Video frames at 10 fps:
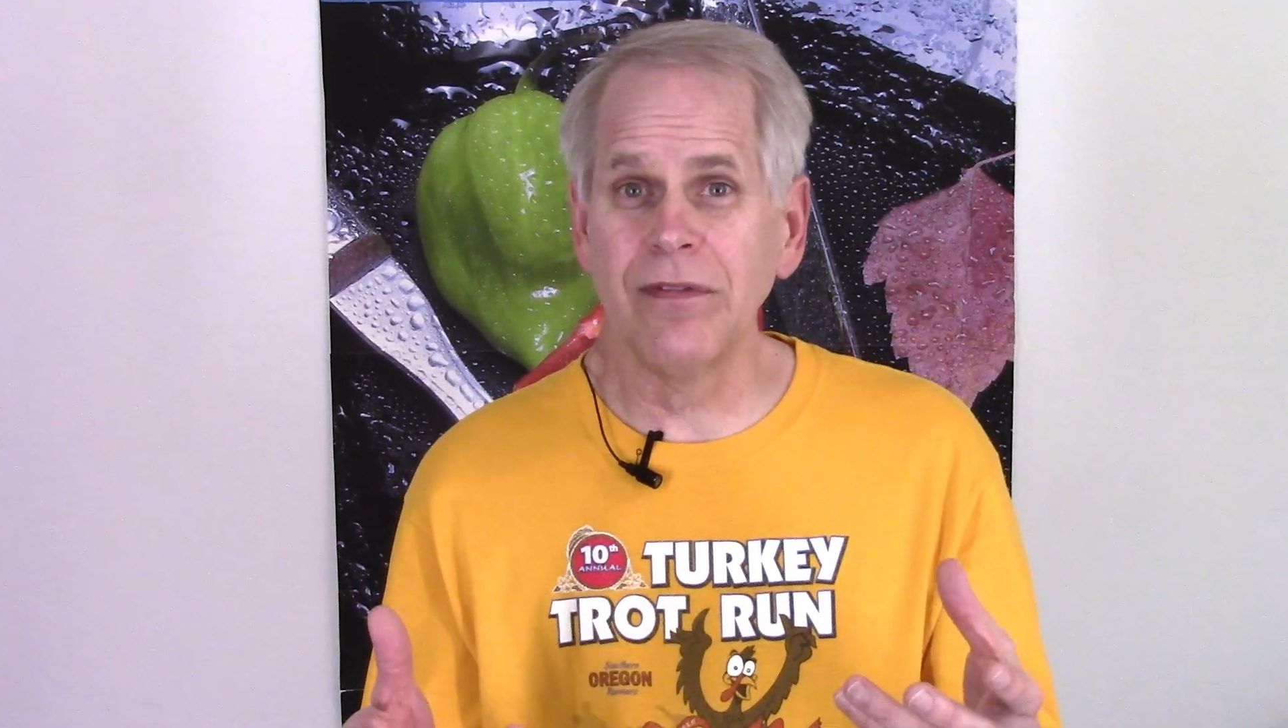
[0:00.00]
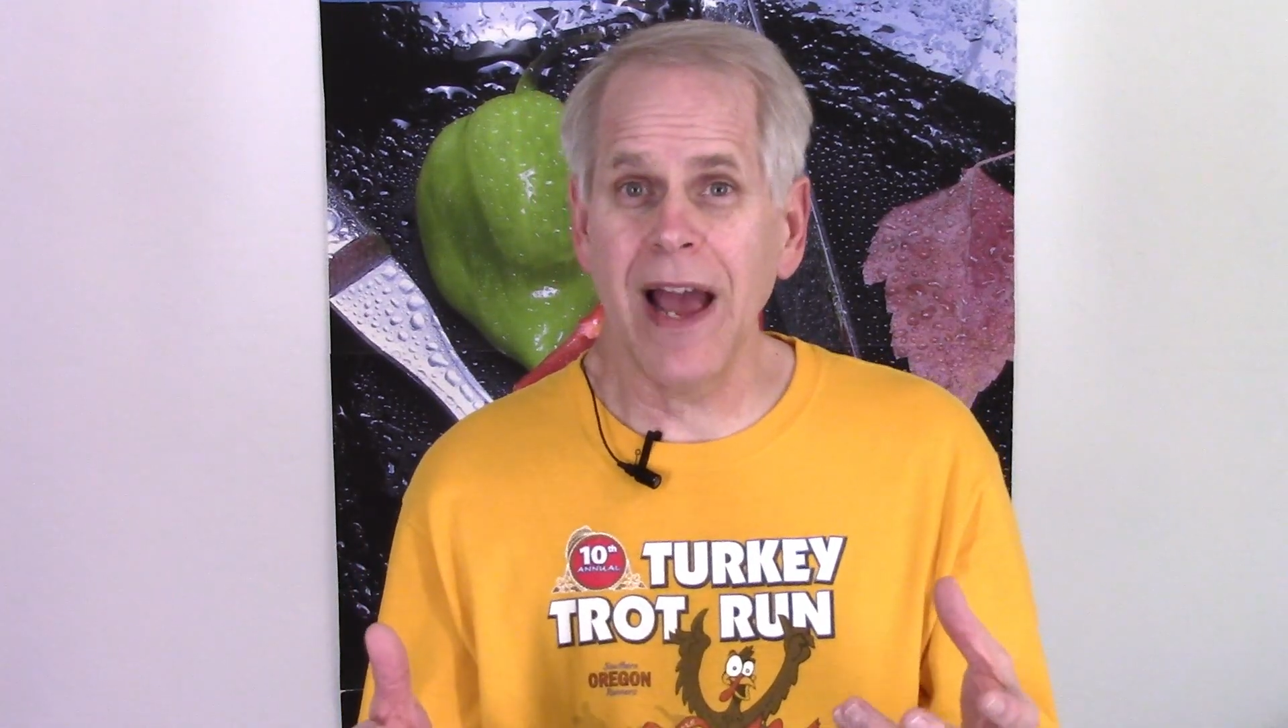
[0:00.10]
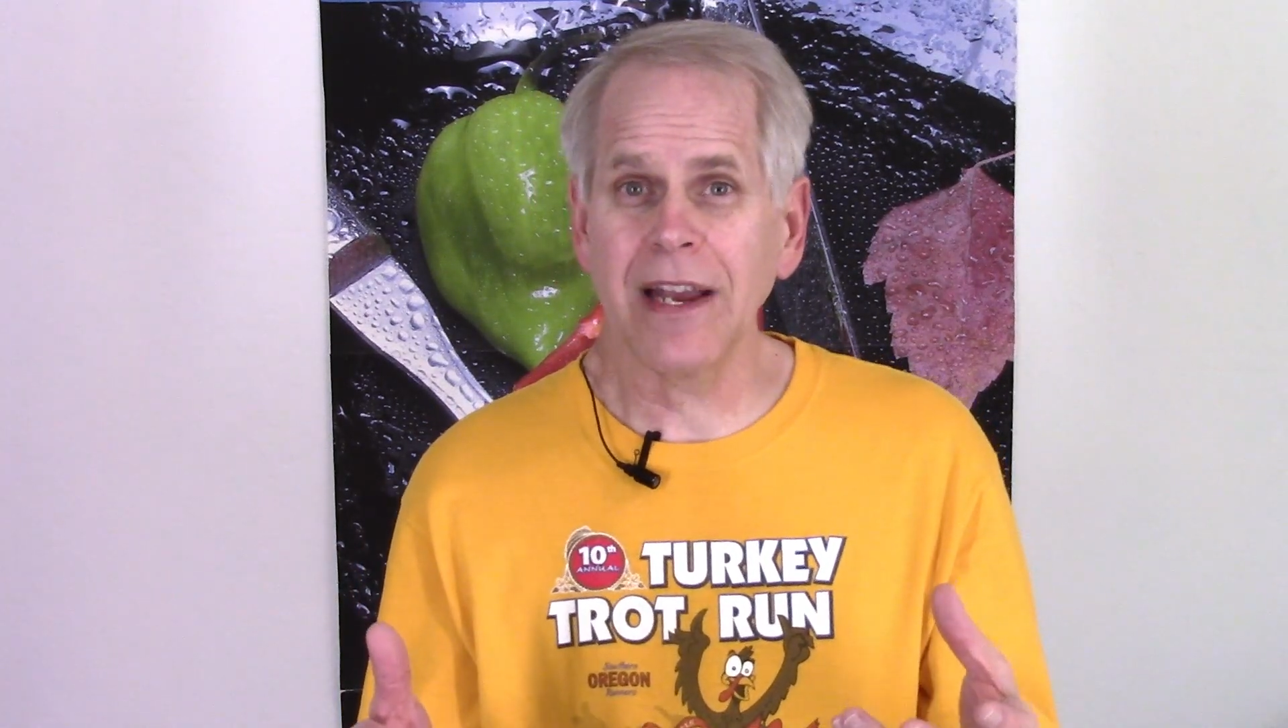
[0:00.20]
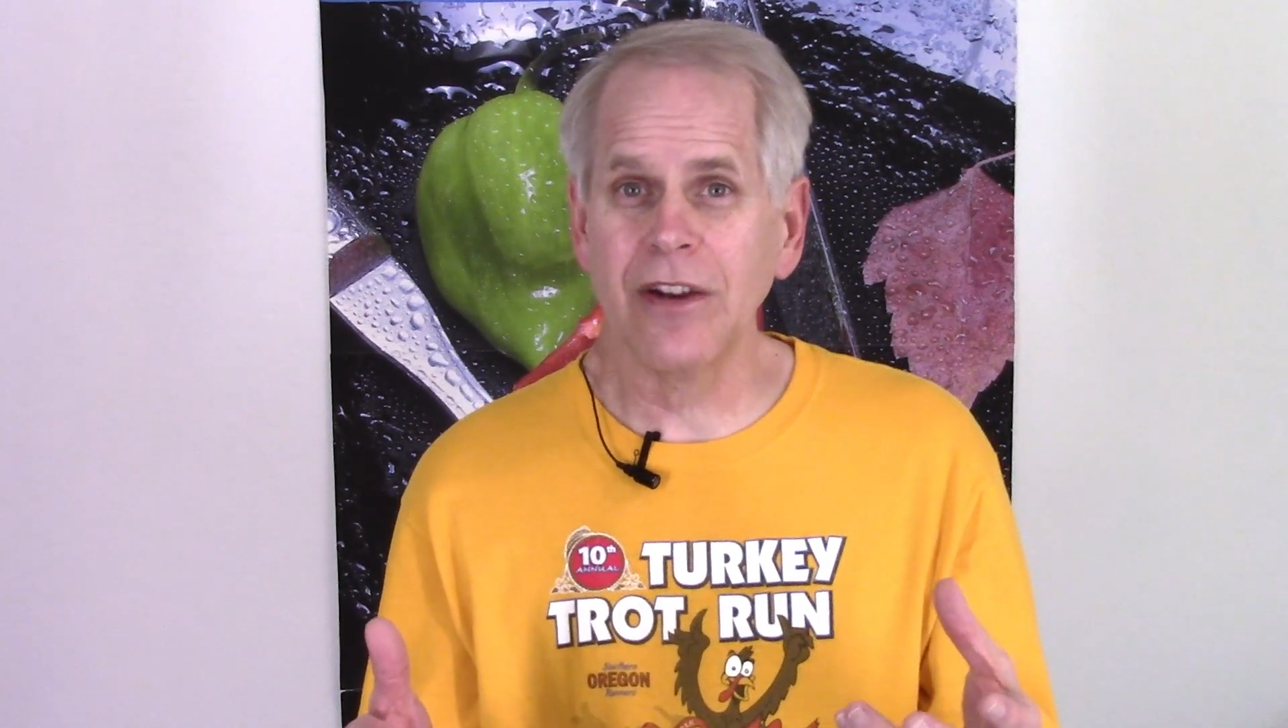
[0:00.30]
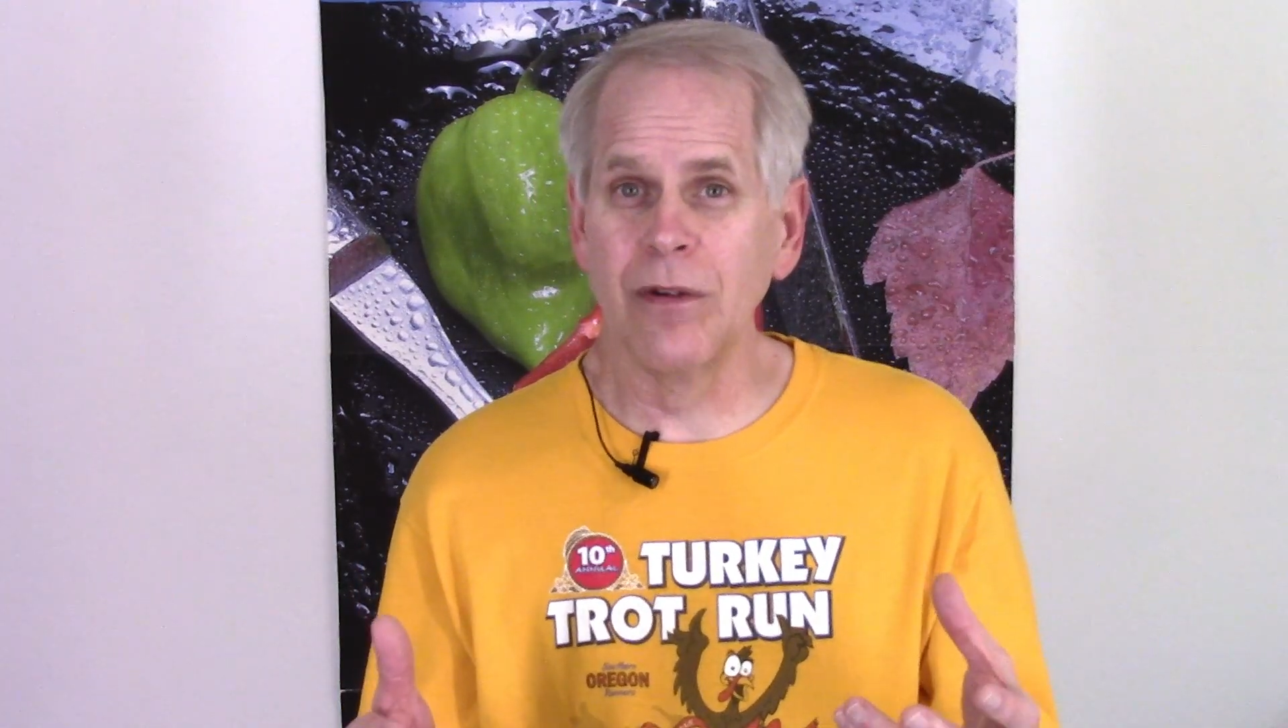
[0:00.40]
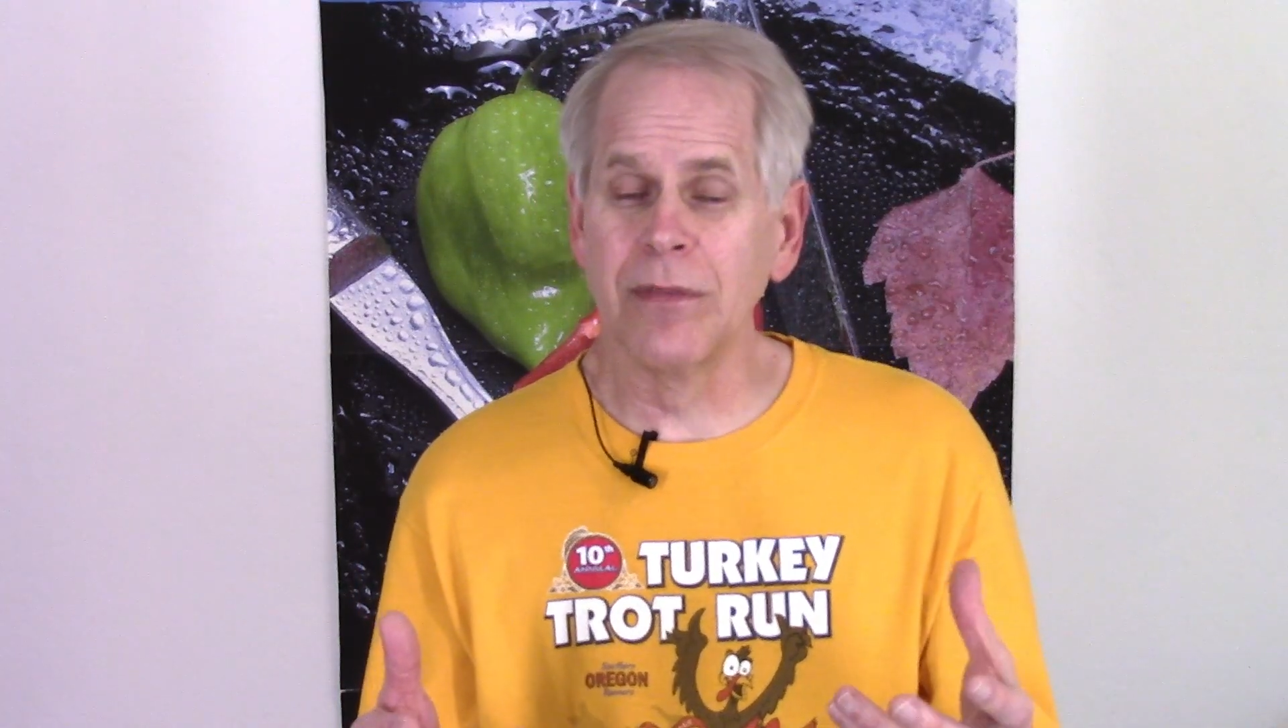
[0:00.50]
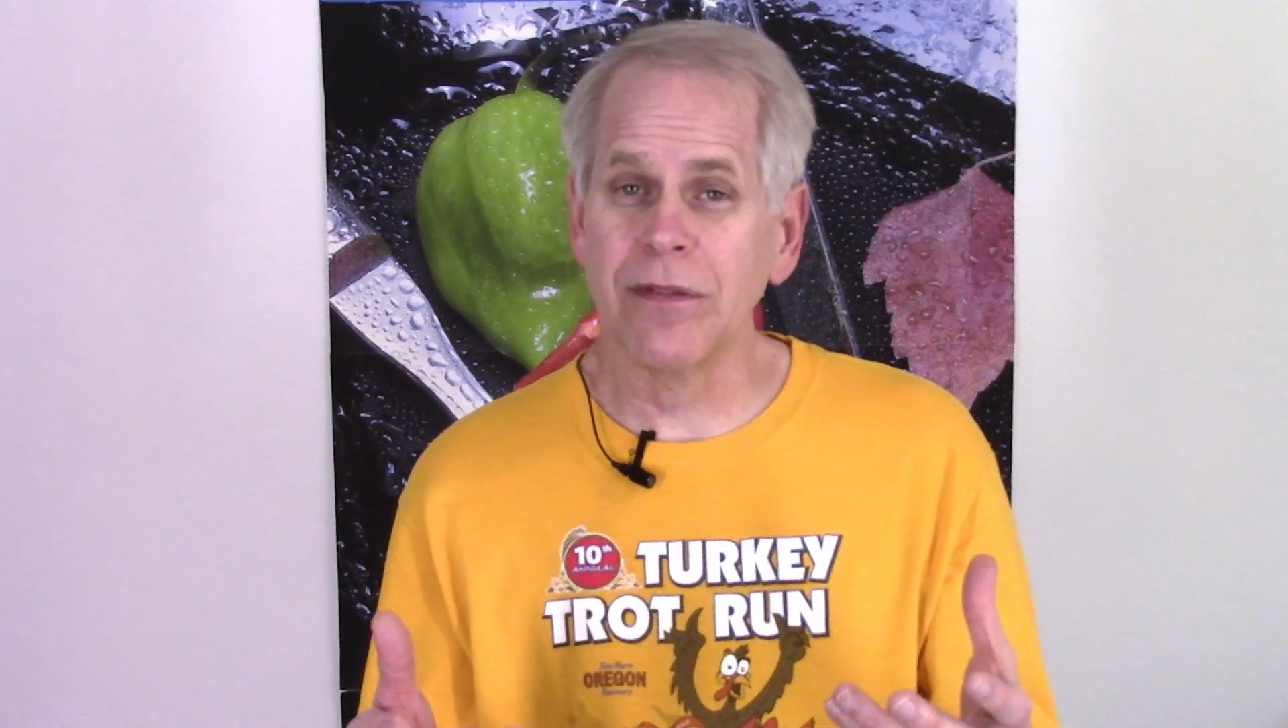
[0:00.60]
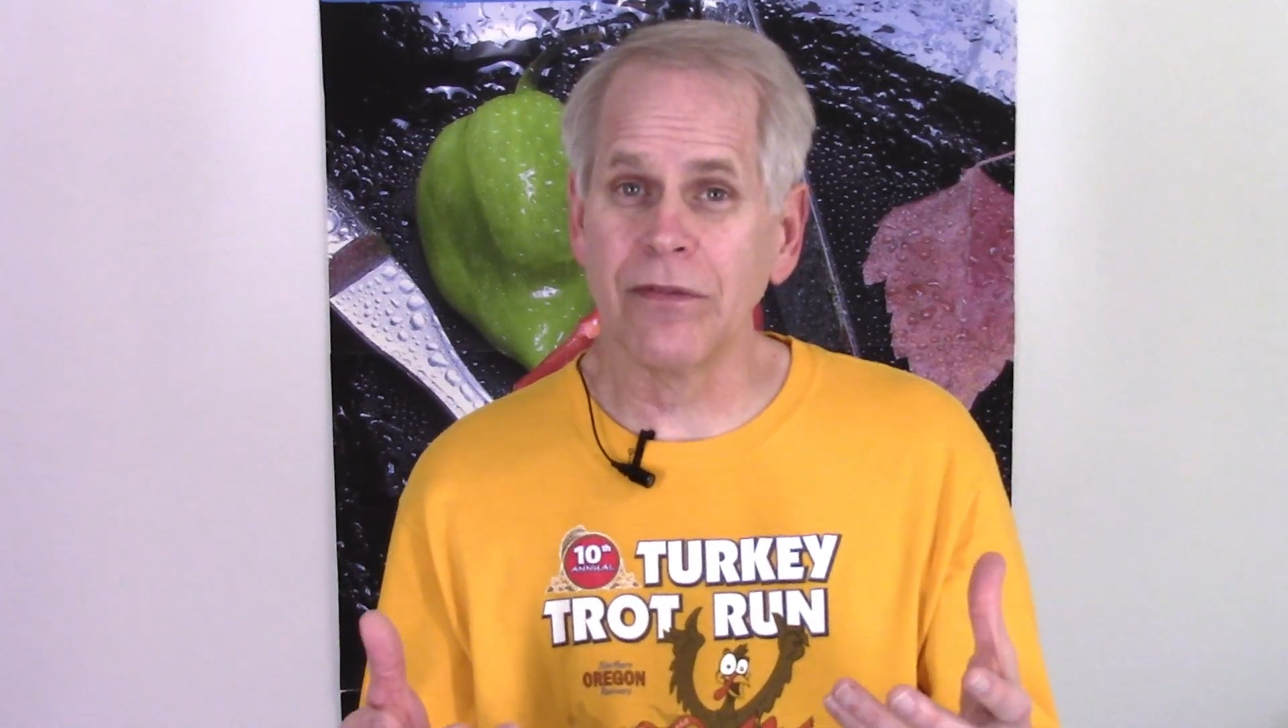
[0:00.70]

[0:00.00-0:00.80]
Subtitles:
vacuum the